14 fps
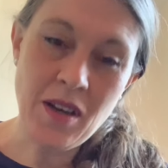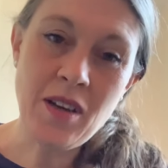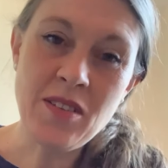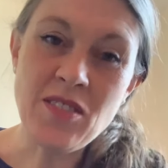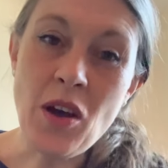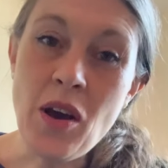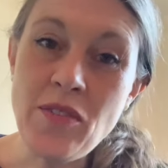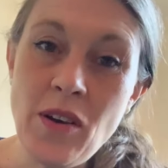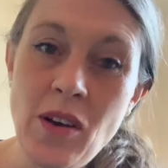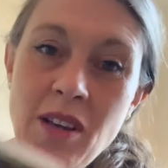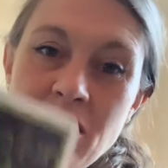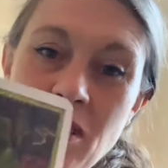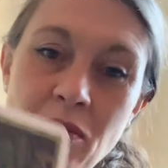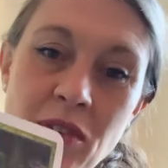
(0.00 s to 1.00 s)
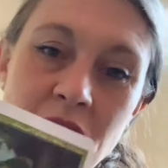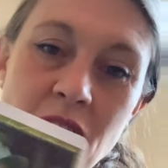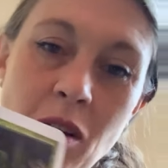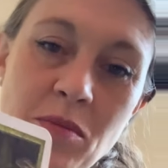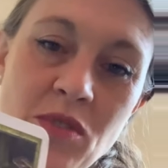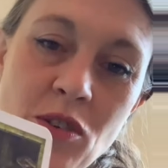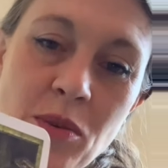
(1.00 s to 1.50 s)
So I feel like something's
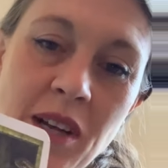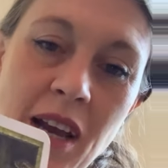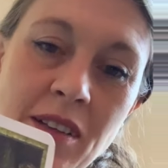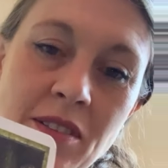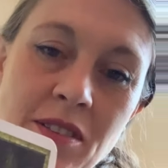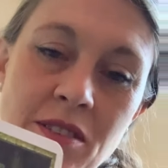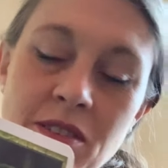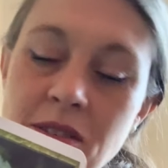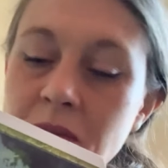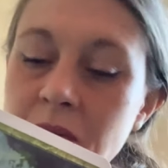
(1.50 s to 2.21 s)
come to an end.